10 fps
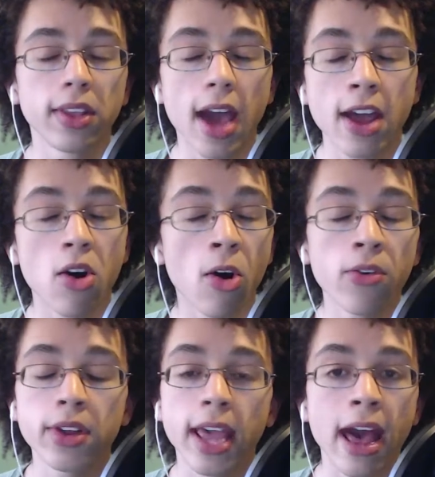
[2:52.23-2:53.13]

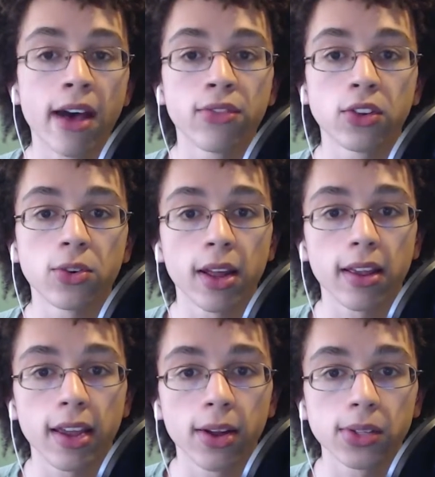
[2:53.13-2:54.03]
already have the Twilight
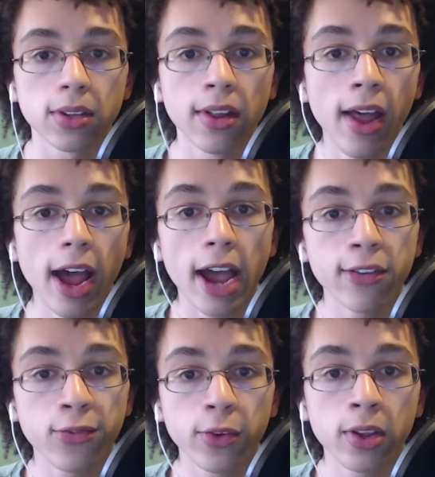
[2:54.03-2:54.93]
Council. I
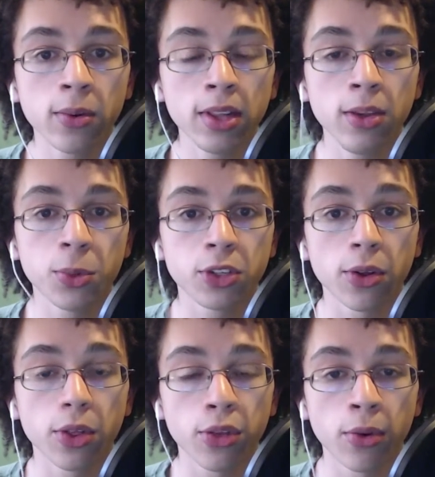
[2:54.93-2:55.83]
frequently will
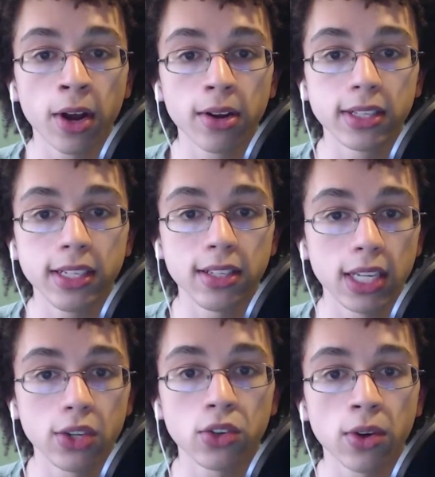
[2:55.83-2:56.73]
throw down a
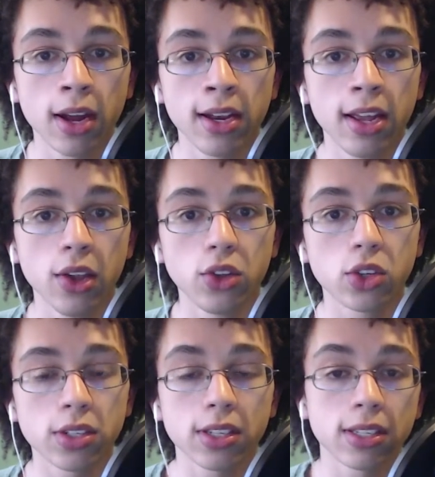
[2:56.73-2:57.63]
DT shrine
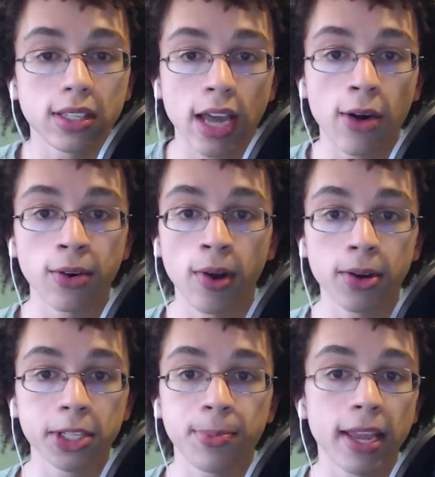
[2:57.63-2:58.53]
just to scout around
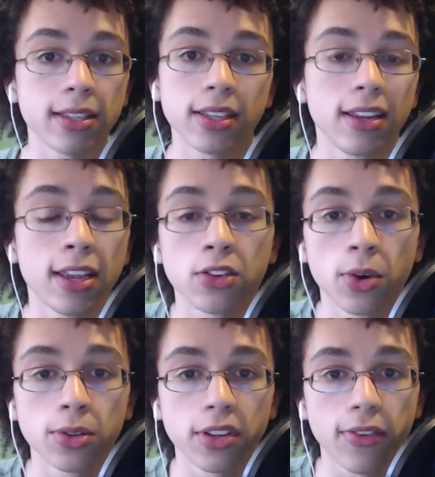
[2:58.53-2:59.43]
his base and get
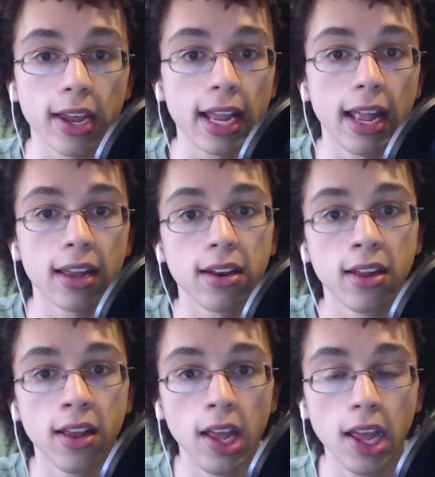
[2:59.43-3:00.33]
drones if I can.
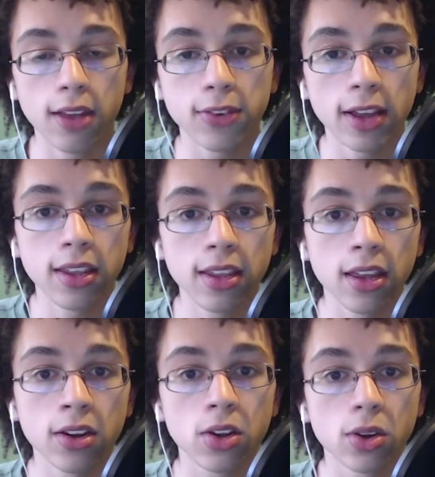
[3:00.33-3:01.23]
If I can get
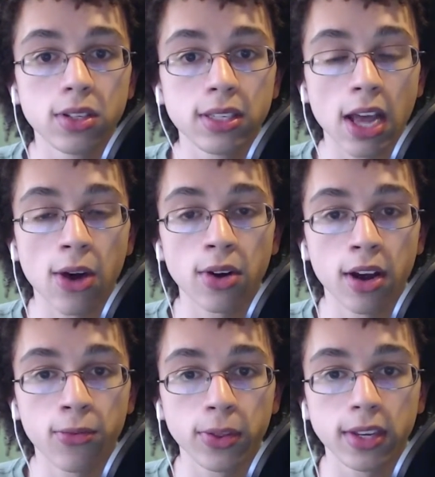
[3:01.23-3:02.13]
a good scout
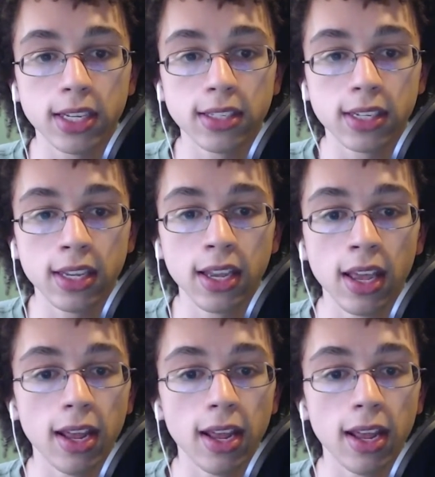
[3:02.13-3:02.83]
off with the DT, it